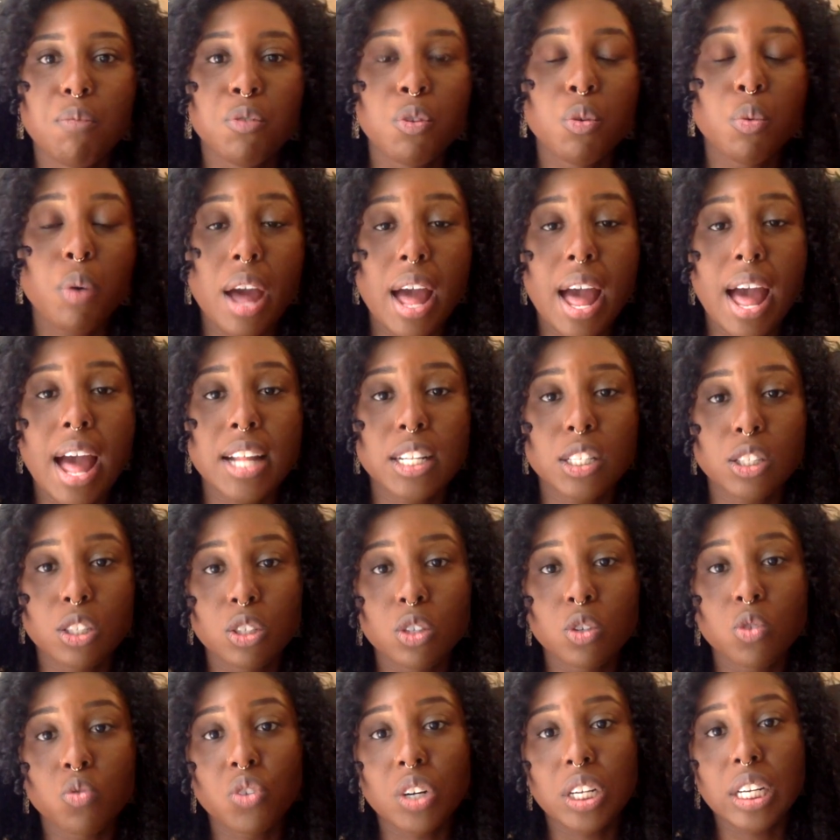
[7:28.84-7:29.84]
You had
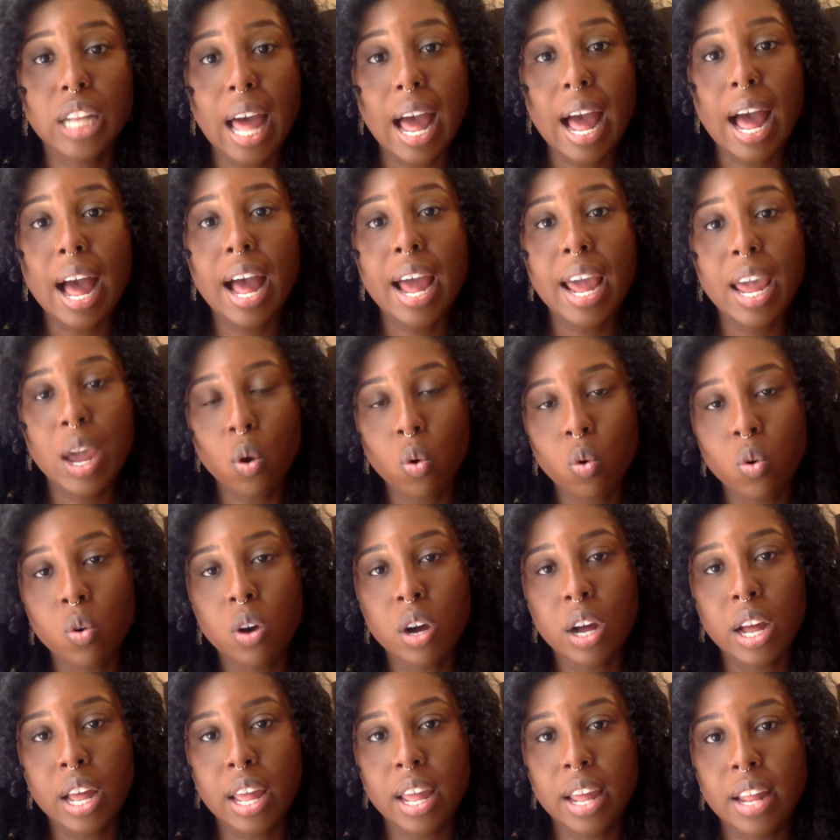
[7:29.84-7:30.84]
to rely
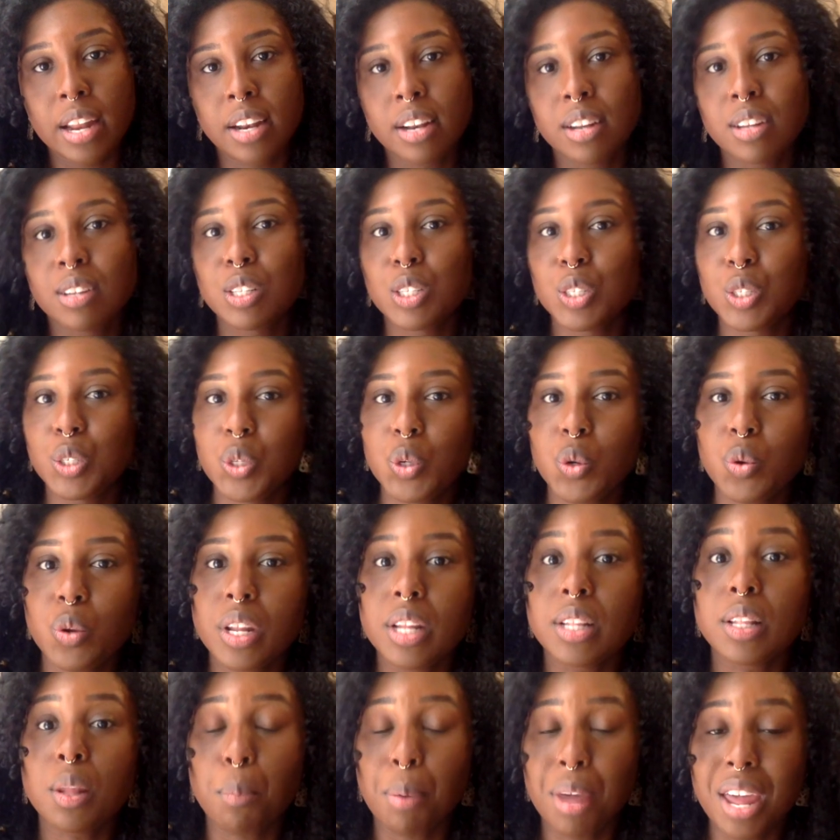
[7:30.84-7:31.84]
on
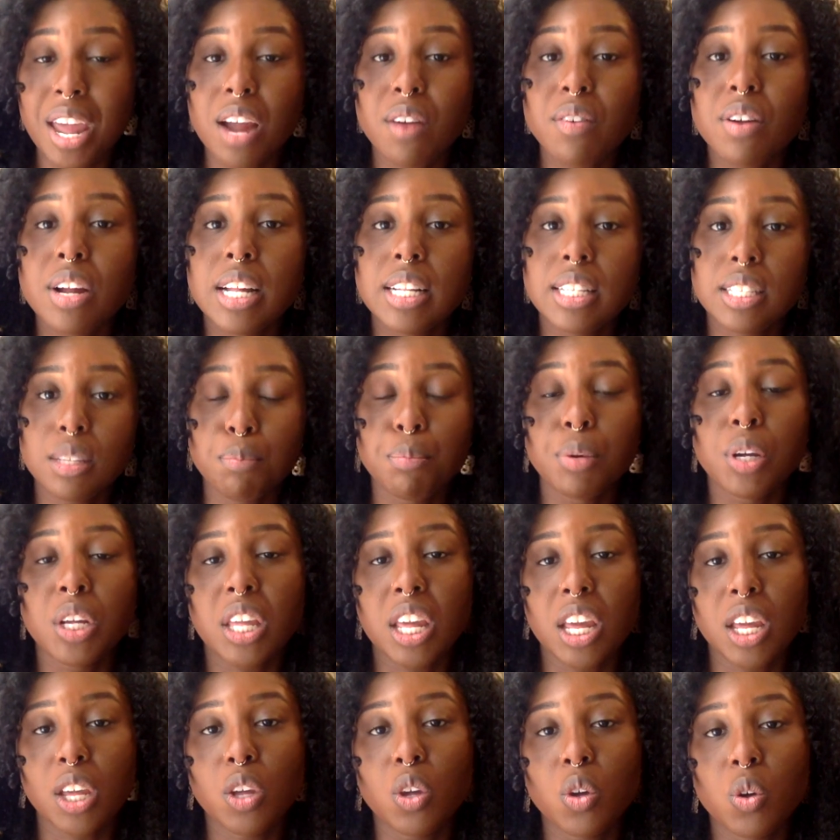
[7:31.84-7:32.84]
the parents
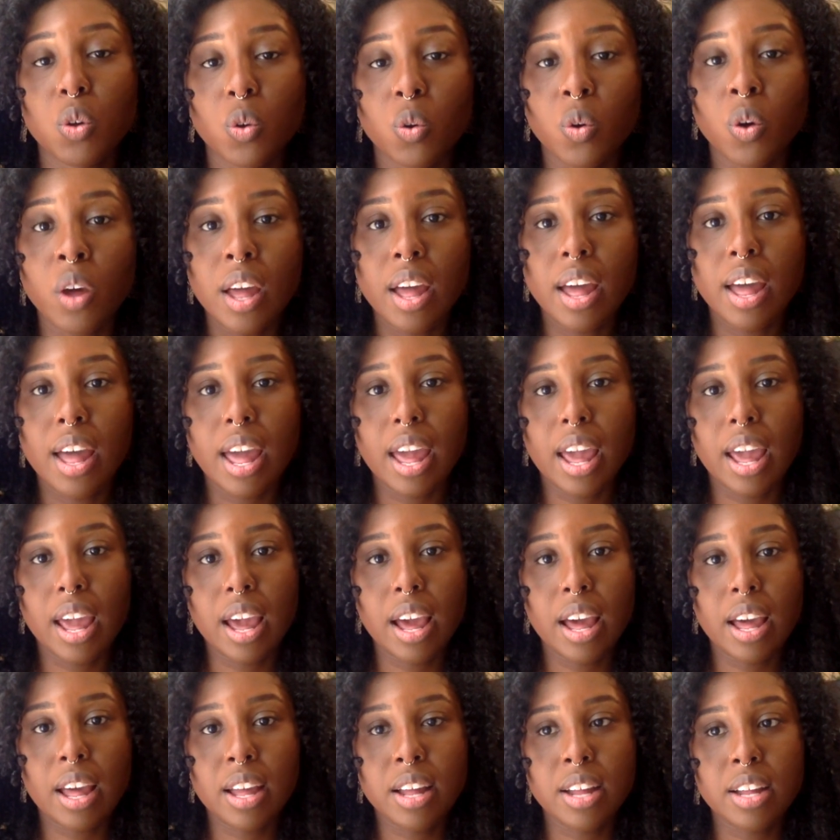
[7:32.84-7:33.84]
booking you.
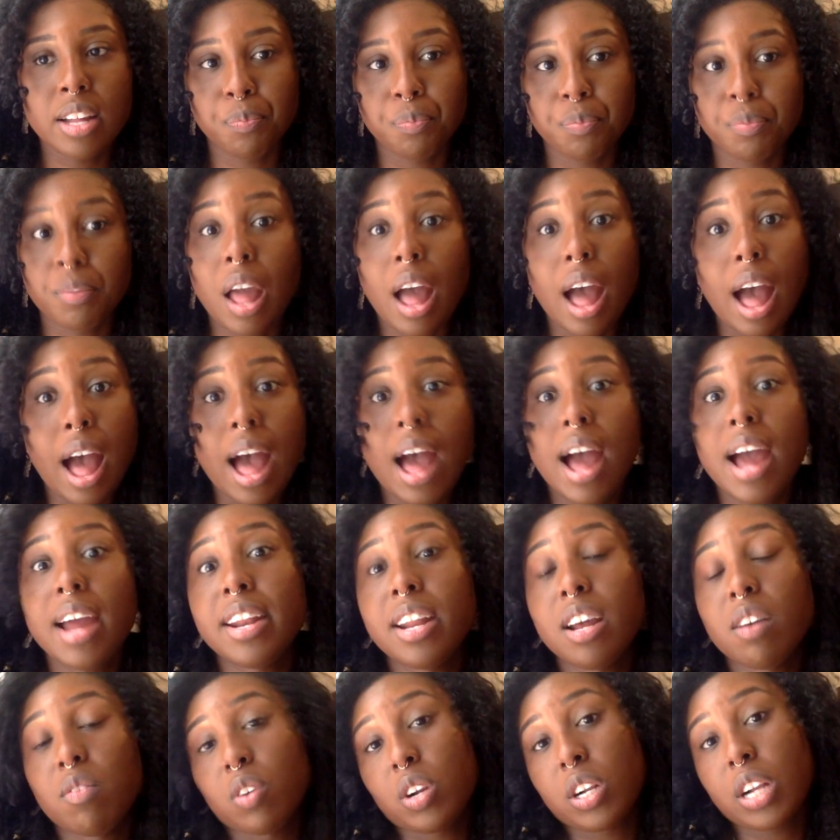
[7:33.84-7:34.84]
And I
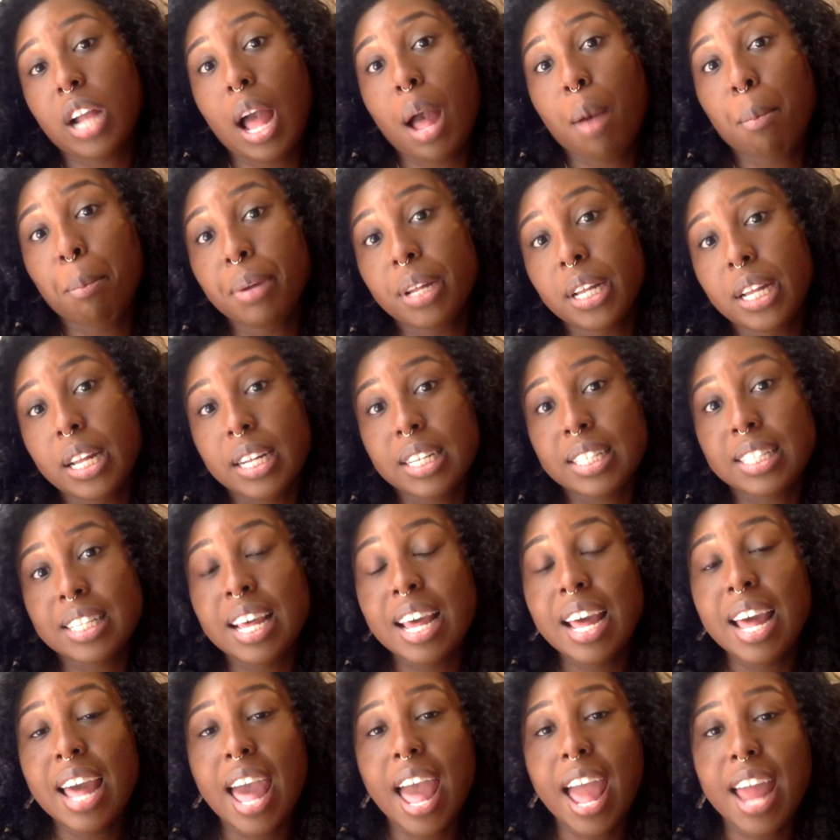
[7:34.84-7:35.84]
never got booked.
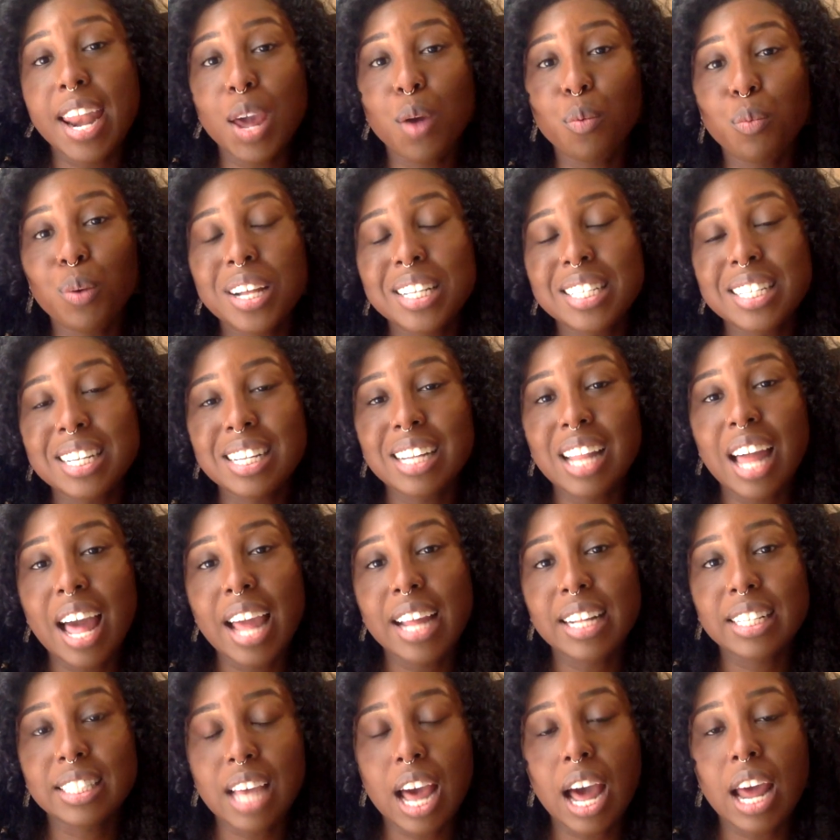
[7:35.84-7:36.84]
And it wasn't
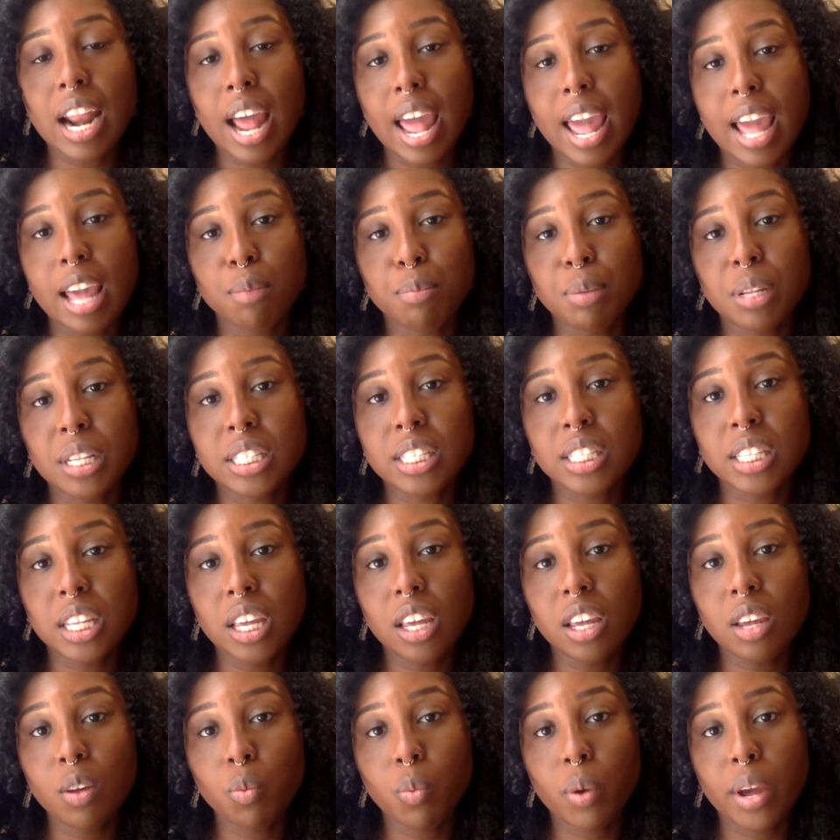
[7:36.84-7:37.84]
like
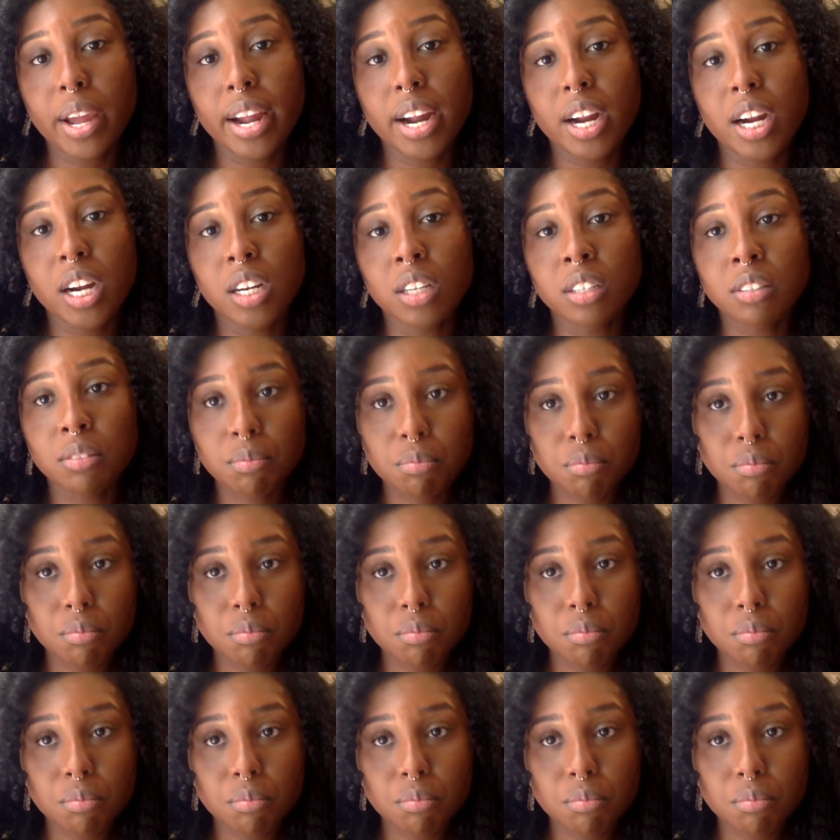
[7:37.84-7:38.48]
DaDaABC where